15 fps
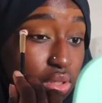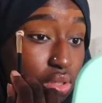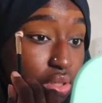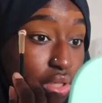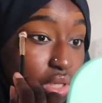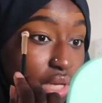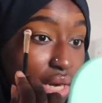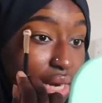
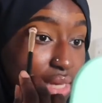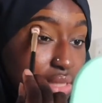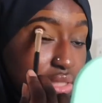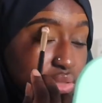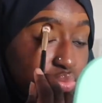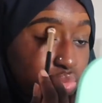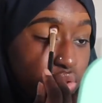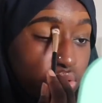yeah i like
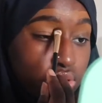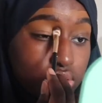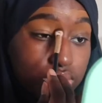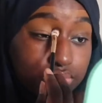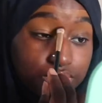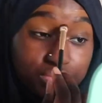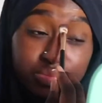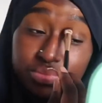this brush
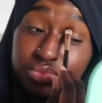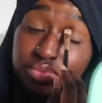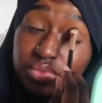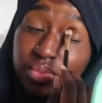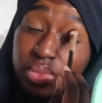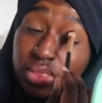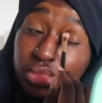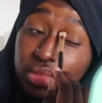
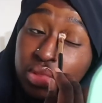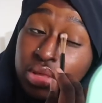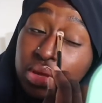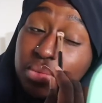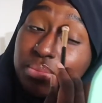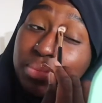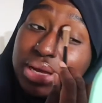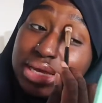
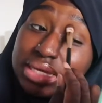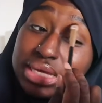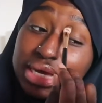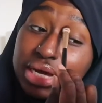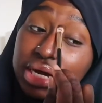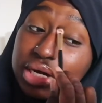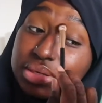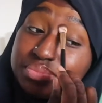but
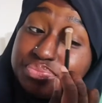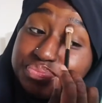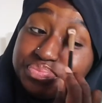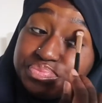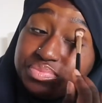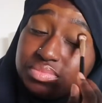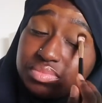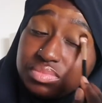yeah um